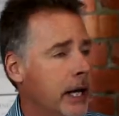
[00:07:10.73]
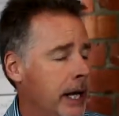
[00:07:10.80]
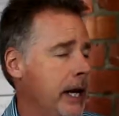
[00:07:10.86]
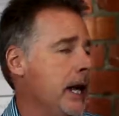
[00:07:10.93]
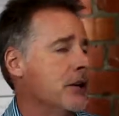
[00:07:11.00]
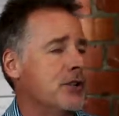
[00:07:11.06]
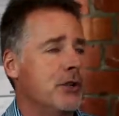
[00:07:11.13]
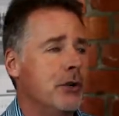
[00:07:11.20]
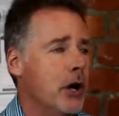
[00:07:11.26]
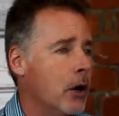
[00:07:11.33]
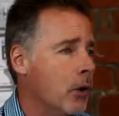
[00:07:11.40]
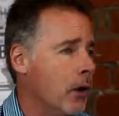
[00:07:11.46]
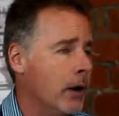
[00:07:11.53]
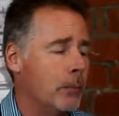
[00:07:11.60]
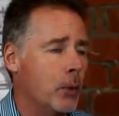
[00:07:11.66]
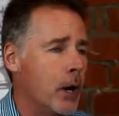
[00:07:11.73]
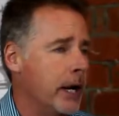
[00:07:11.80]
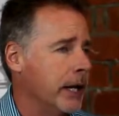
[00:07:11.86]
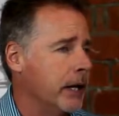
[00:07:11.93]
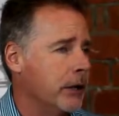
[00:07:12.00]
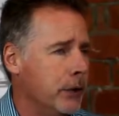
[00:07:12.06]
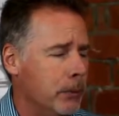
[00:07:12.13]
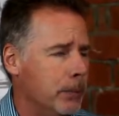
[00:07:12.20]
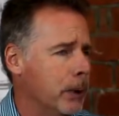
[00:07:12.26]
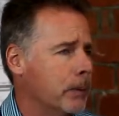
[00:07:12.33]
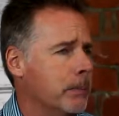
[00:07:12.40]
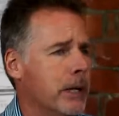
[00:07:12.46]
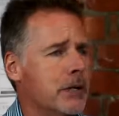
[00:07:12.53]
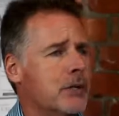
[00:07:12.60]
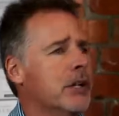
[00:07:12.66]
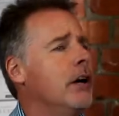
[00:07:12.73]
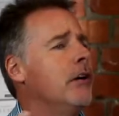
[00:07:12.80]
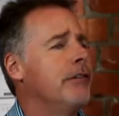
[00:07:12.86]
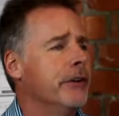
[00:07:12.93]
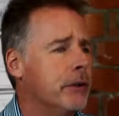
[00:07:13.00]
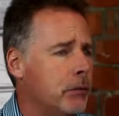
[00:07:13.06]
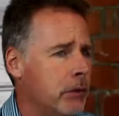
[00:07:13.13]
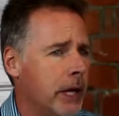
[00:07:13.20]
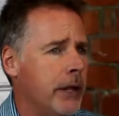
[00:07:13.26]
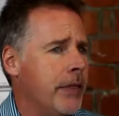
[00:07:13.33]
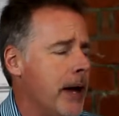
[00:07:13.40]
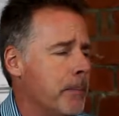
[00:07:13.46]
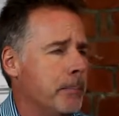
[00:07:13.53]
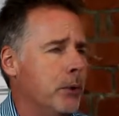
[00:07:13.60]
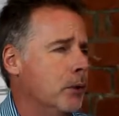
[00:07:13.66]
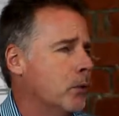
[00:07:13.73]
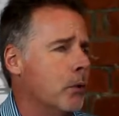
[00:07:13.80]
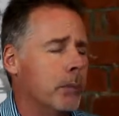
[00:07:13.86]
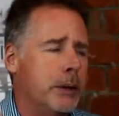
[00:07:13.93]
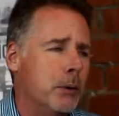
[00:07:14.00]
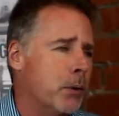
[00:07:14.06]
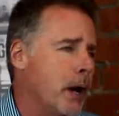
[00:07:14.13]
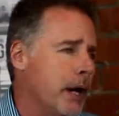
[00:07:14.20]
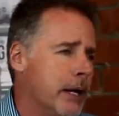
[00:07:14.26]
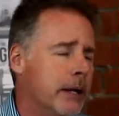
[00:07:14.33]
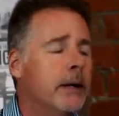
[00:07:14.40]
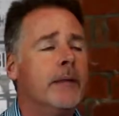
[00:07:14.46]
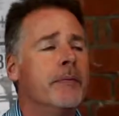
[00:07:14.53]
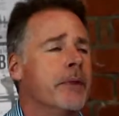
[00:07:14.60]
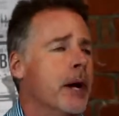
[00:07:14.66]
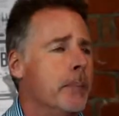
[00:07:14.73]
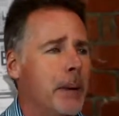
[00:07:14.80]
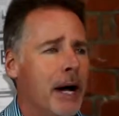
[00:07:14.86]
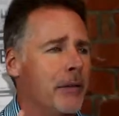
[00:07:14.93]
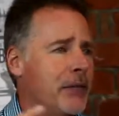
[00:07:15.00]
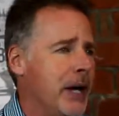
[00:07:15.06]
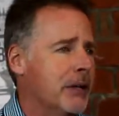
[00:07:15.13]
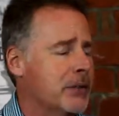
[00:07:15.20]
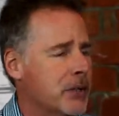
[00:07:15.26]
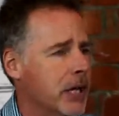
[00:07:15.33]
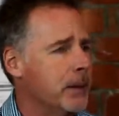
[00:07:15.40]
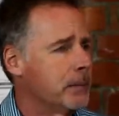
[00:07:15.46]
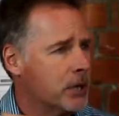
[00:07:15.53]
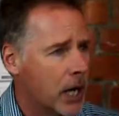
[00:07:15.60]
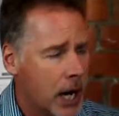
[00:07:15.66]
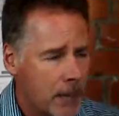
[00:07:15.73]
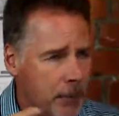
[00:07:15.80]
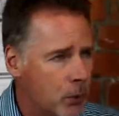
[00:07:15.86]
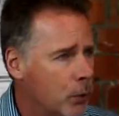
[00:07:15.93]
And as you know, I'm writing a new book myself, and, and that book will be ready about that same time.